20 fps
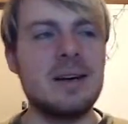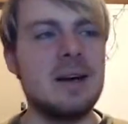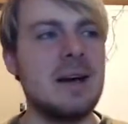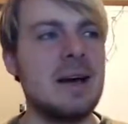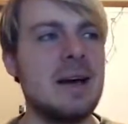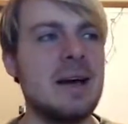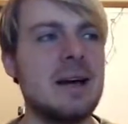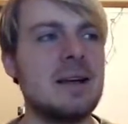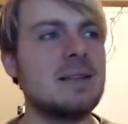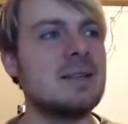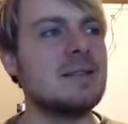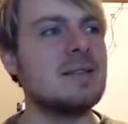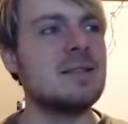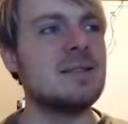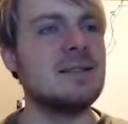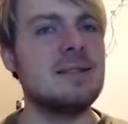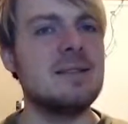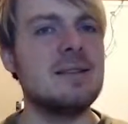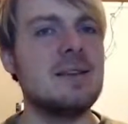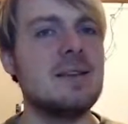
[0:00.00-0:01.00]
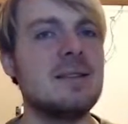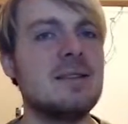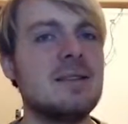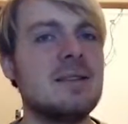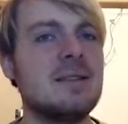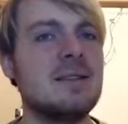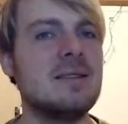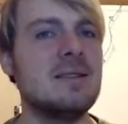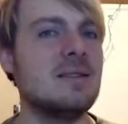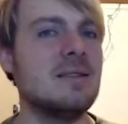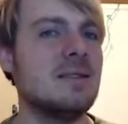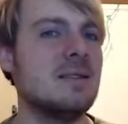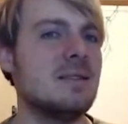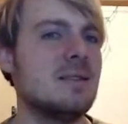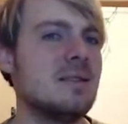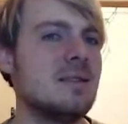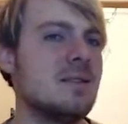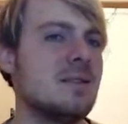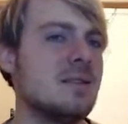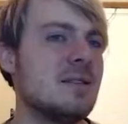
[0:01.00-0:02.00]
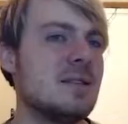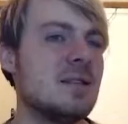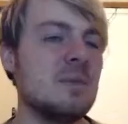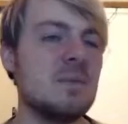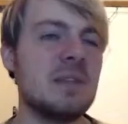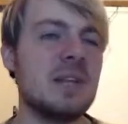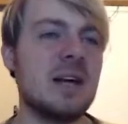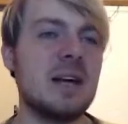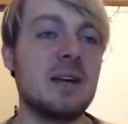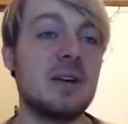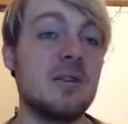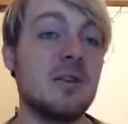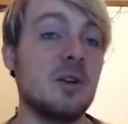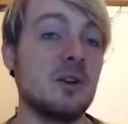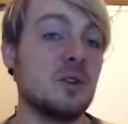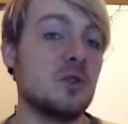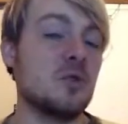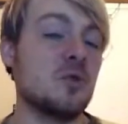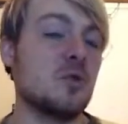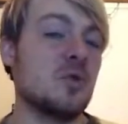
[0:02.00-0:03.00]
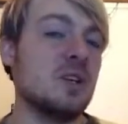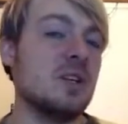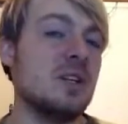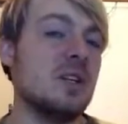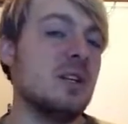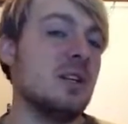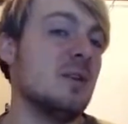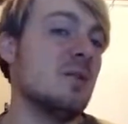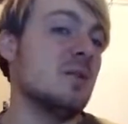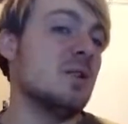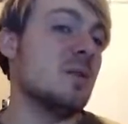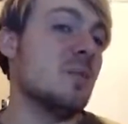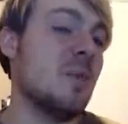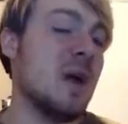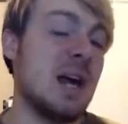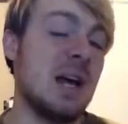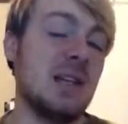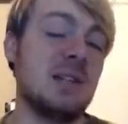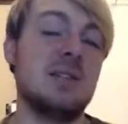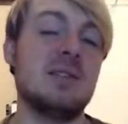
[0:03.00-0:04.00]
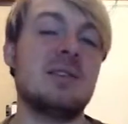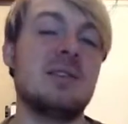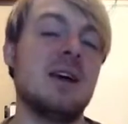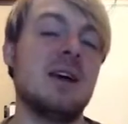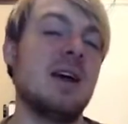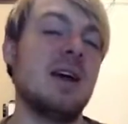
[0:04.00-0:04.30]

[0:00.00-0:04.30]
as it seemed like not to really demand